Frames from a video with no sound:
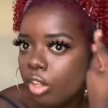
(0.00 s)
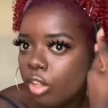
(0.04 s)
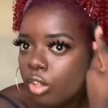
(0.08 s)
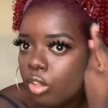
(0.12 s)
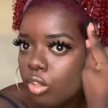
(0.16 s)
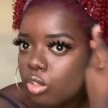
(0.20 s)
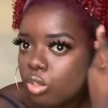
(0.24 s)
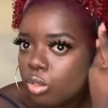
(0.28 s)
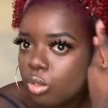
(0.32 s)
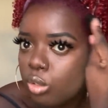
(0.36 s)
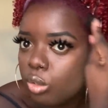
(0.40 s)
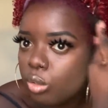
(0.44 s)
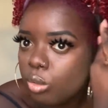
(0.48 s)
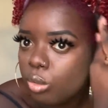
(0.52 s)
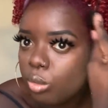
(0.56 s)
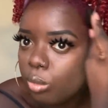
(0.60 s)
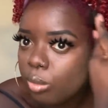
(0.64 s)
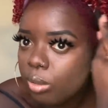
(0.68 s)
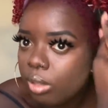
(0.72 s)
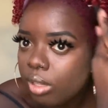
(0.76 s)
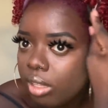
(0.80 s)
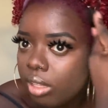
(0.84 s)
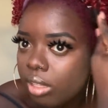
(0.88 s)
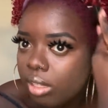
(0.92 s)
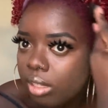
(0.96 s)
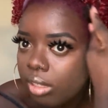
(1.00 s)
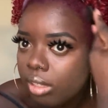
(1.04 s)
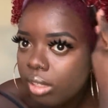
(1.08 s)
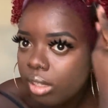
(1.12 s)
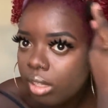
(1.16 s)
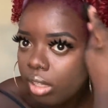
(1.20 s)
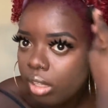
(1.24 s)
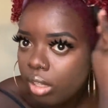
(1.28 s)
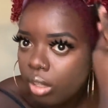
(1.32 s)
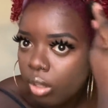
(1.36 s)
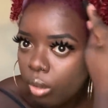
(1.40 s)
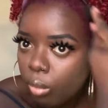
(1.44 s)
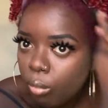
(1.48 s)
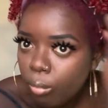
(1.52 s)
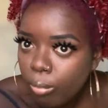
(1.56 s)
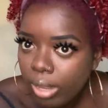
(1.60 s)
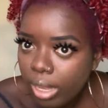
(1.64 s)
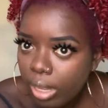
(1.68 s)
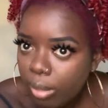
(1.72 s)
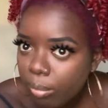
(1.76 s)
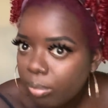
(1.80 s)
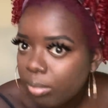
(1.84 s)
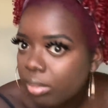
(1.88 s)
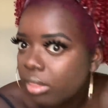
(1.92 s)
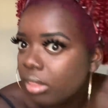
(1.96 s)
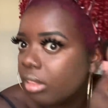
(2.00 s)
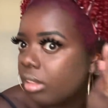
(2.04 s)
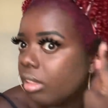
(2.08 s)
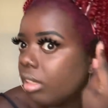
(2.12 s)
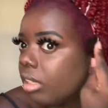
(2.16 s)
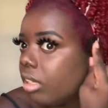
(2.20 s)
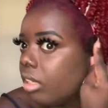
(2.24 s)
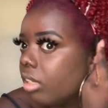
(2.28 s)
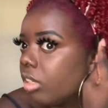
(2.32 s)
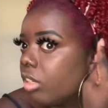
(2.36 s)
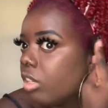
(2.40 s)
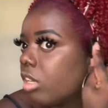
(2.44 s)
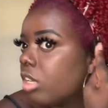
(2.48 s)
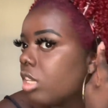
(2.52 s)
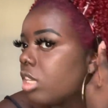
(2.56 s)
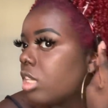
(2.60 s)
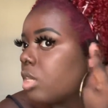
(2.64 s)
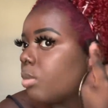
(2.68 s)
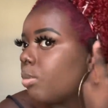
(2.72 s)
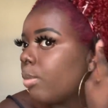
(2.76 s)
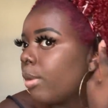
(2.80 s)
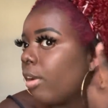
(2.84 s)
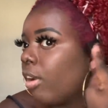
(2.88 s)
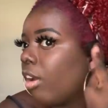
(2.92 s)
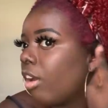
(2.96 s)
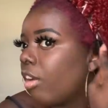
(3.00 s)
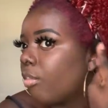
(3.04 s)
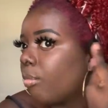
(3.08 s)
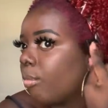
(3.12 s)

to wipe the spray off